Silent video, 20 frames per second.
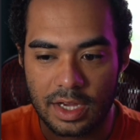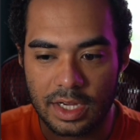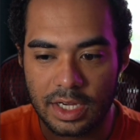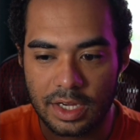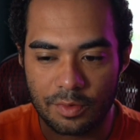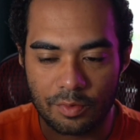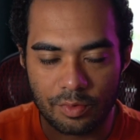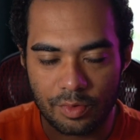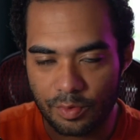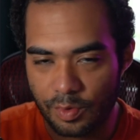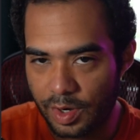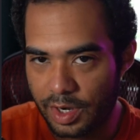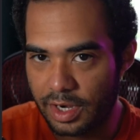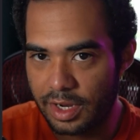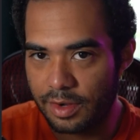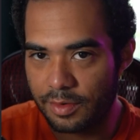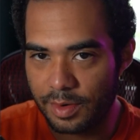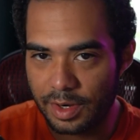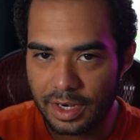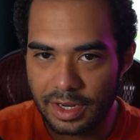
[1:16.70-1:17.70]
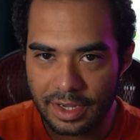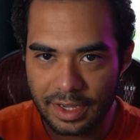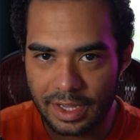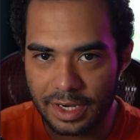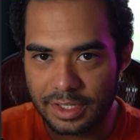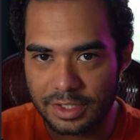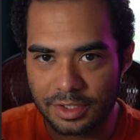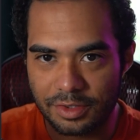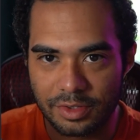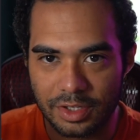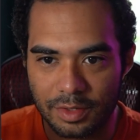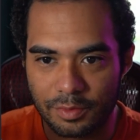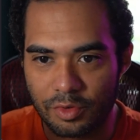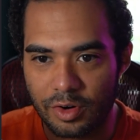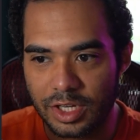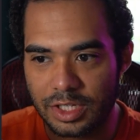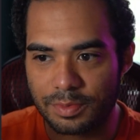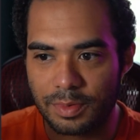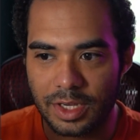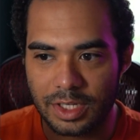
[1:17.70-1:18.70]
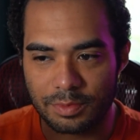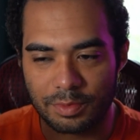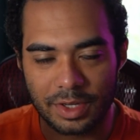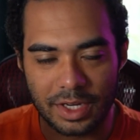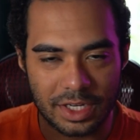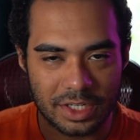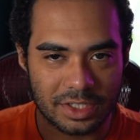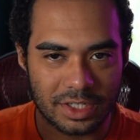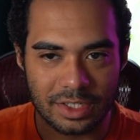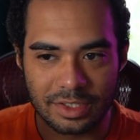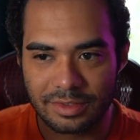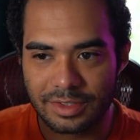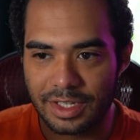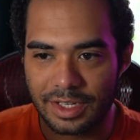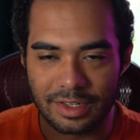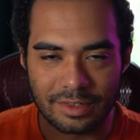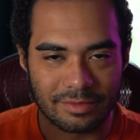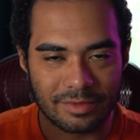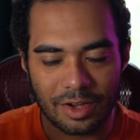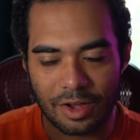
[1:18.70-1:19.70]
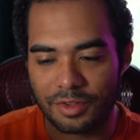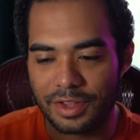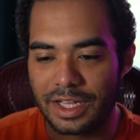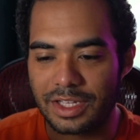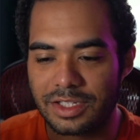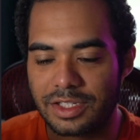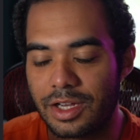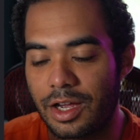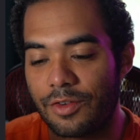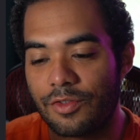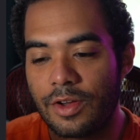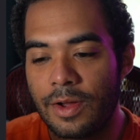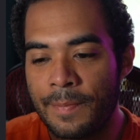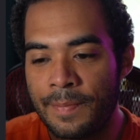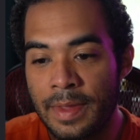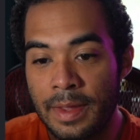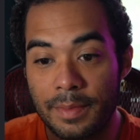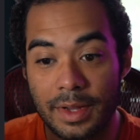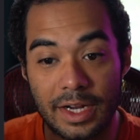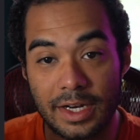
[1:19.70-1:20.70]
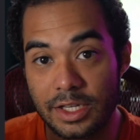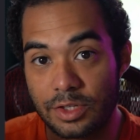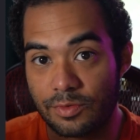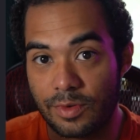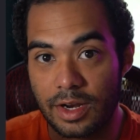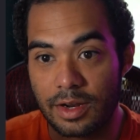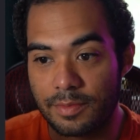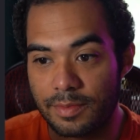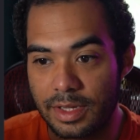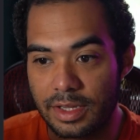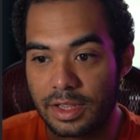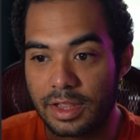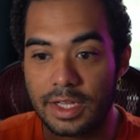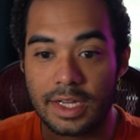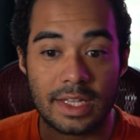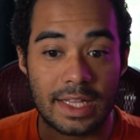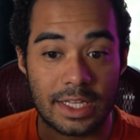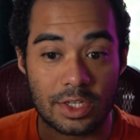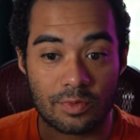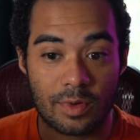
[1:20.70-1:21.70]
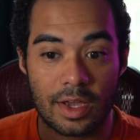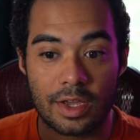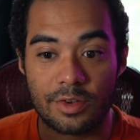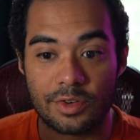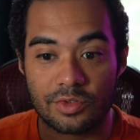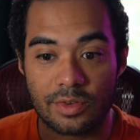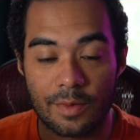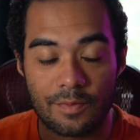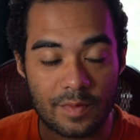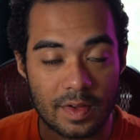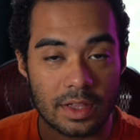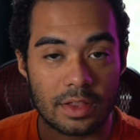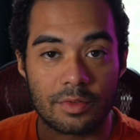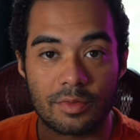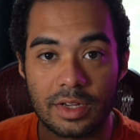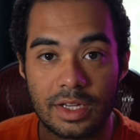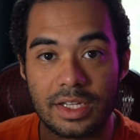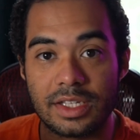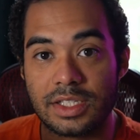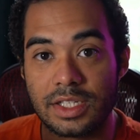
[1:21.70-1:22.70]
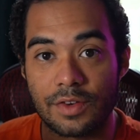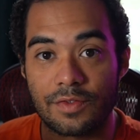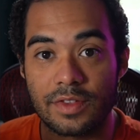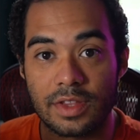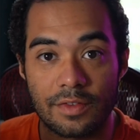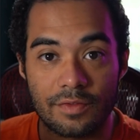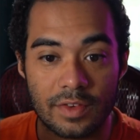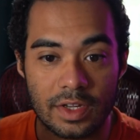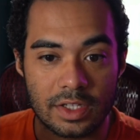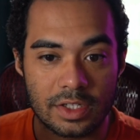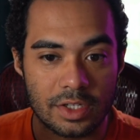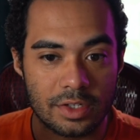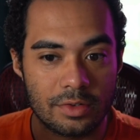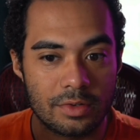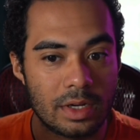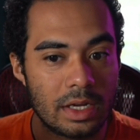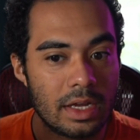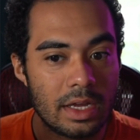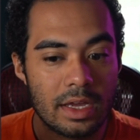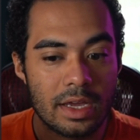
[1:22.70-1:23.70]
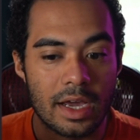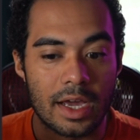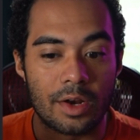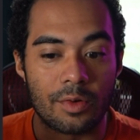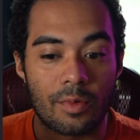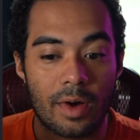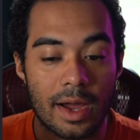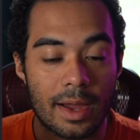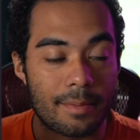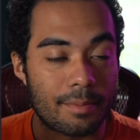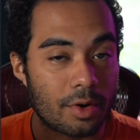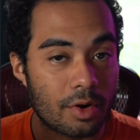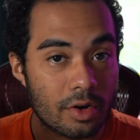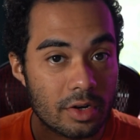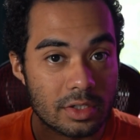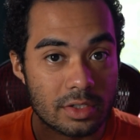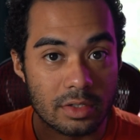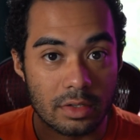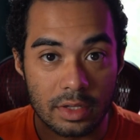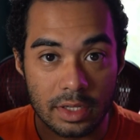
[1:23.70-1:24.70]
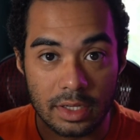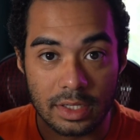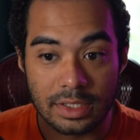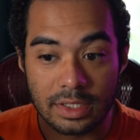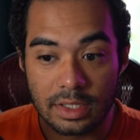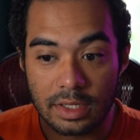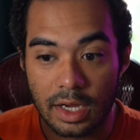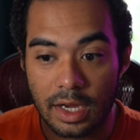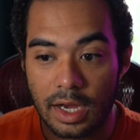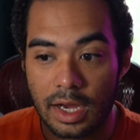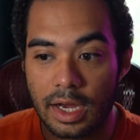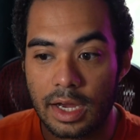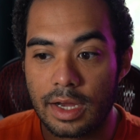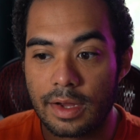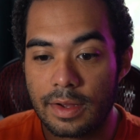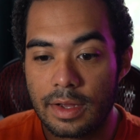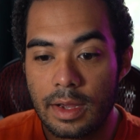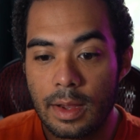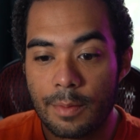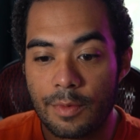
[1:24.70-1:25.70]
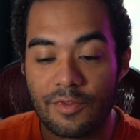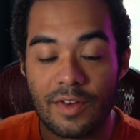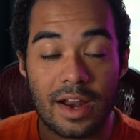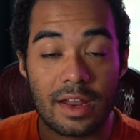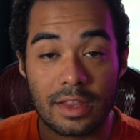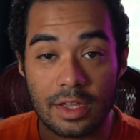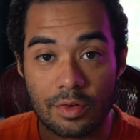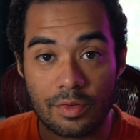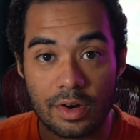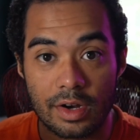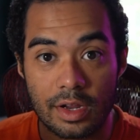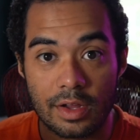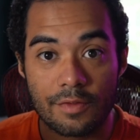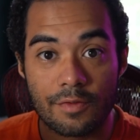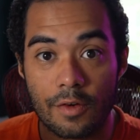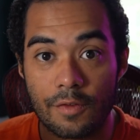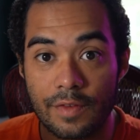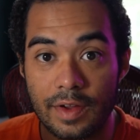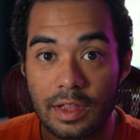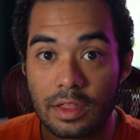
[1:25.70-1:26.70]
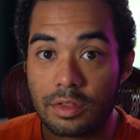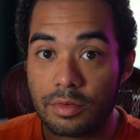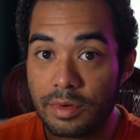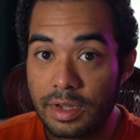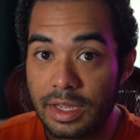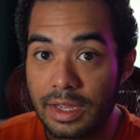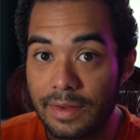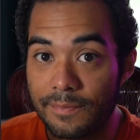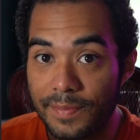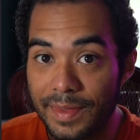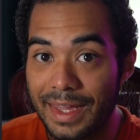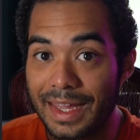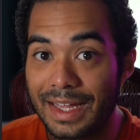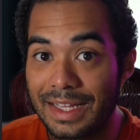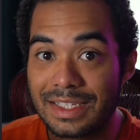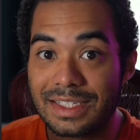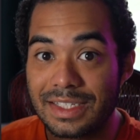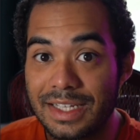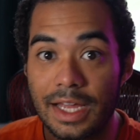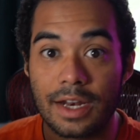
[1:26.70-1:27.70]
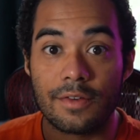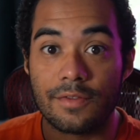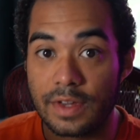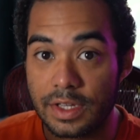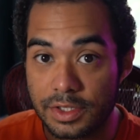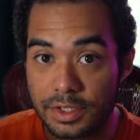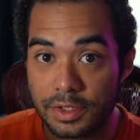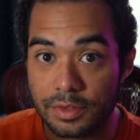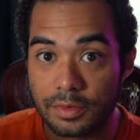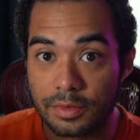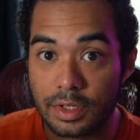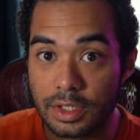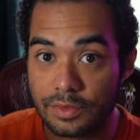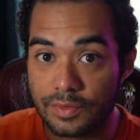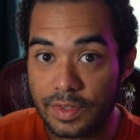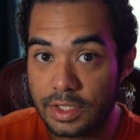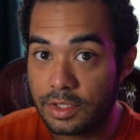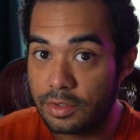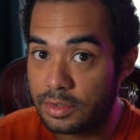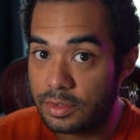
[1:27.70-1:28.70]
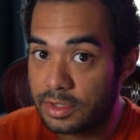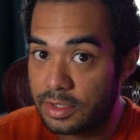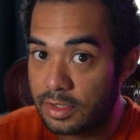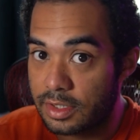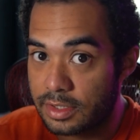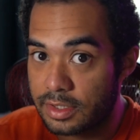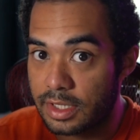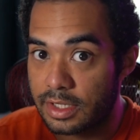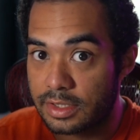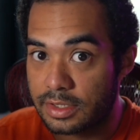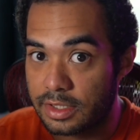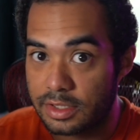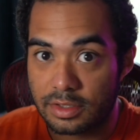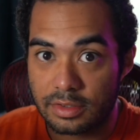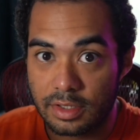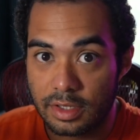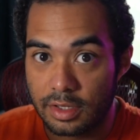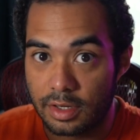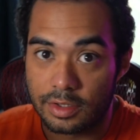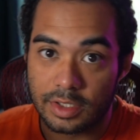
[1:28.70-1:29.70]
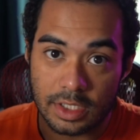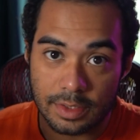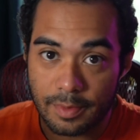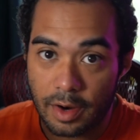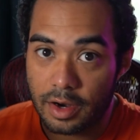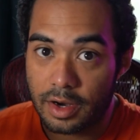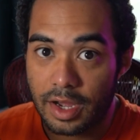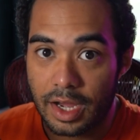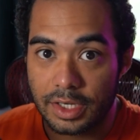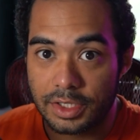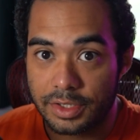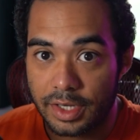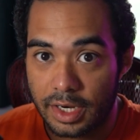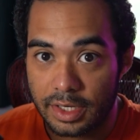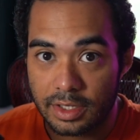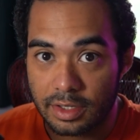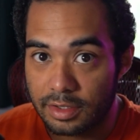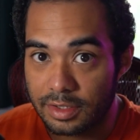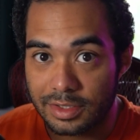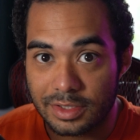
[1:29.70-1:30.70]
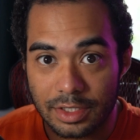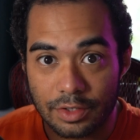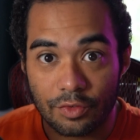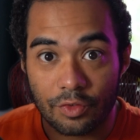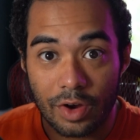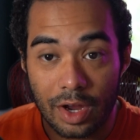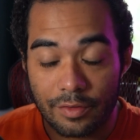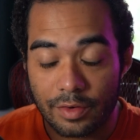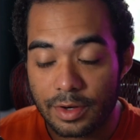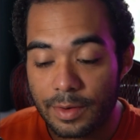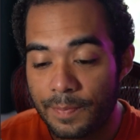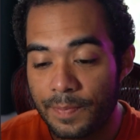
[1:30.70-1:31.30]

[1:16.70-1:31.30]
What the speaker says: We're gonna get into a little more explanations and all that stuff, but I just want to be clear. That's why Uniswap v3 is different than v2, and why I'm personally providing liquidity for v3 instead of v2, because v2 still exists. It's it's a smart contract; it'll exist forever.